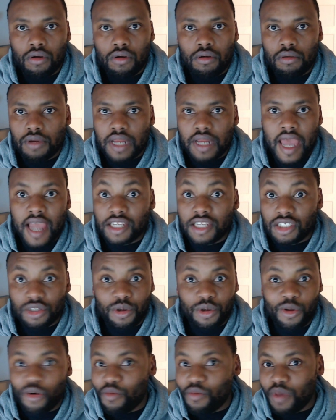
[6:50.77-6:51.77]
Go
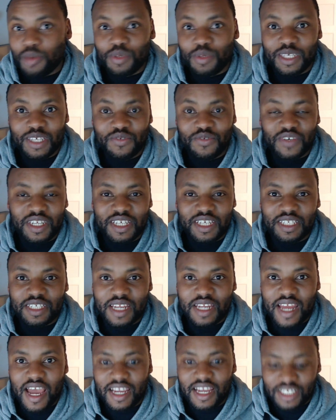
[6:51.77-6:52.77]
national or maybe
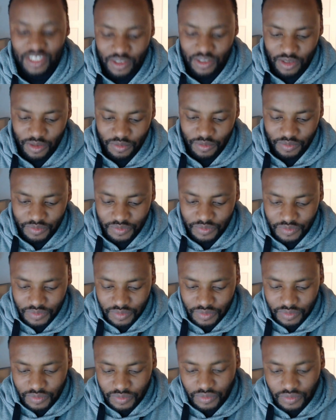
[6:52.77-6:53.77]
even
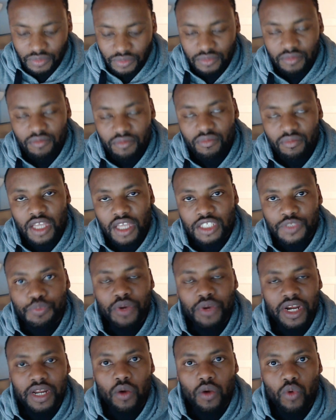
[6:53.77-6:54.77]
international,
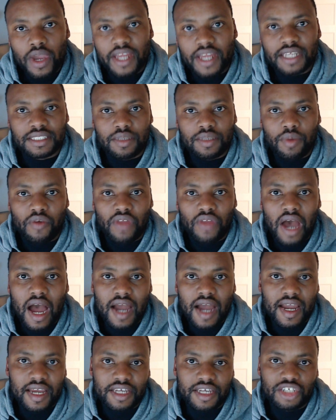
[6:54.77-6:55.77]
spread awareness
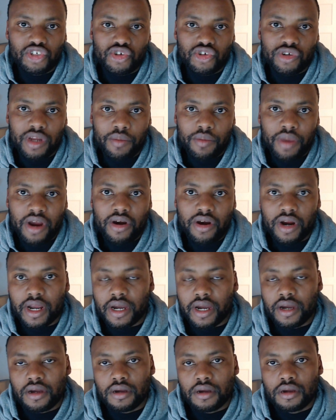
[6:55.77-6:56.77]
about the hunger issue in
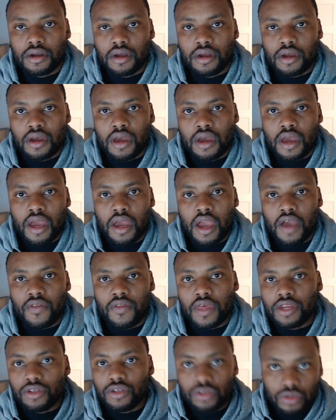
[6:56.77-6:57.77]
America,
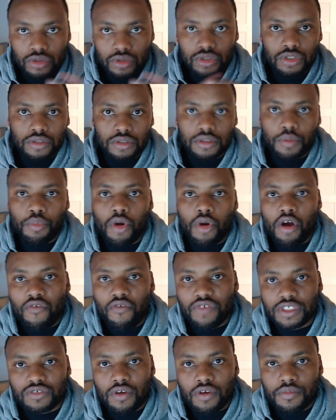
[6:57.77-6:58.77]
and then use
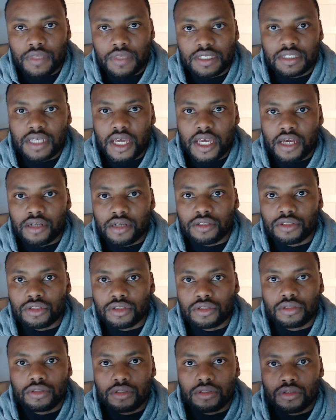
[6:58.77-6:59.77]
the profits from the
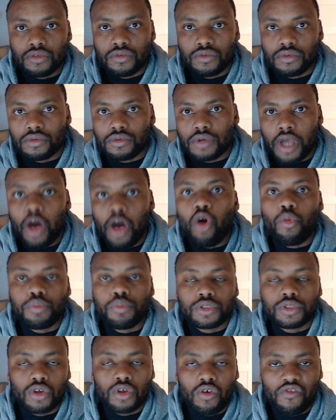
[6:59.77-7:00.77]
sales to
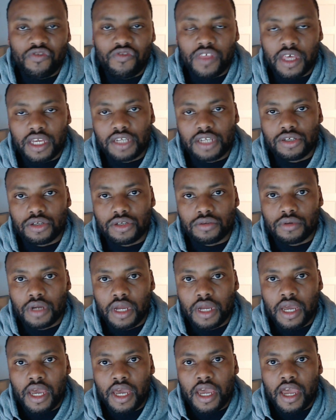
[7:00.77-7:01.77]
help solve the
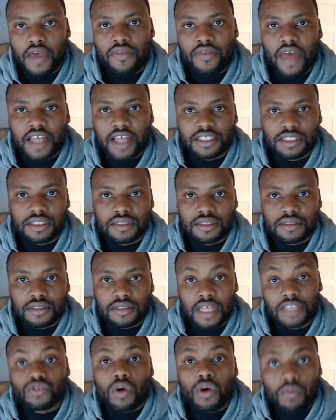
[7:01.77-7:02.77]
issue. And
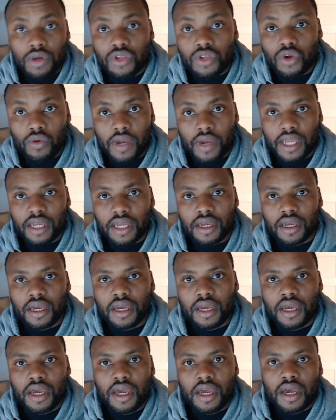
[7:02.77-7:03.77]
that's what we're
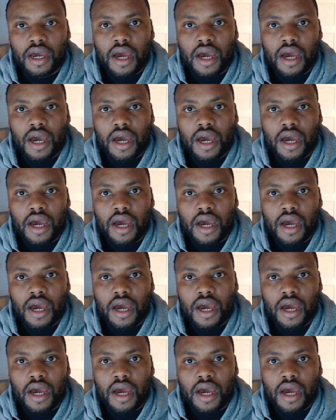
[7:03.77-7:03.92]
doing.